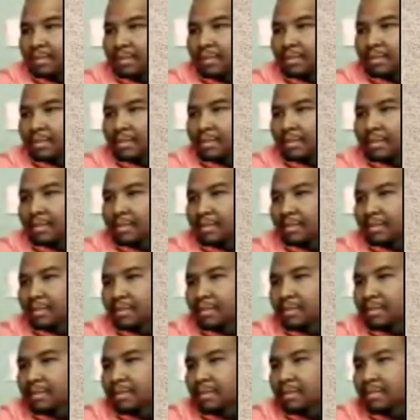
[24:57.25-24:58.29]

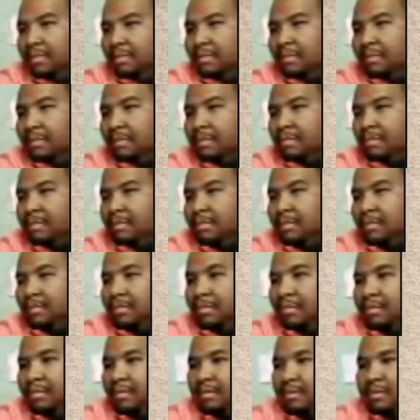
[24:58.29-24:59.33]

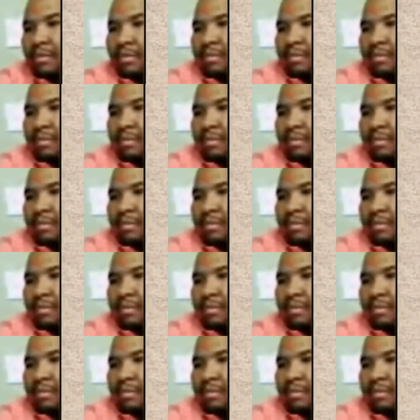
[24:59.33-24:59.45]
This person isn't speaking.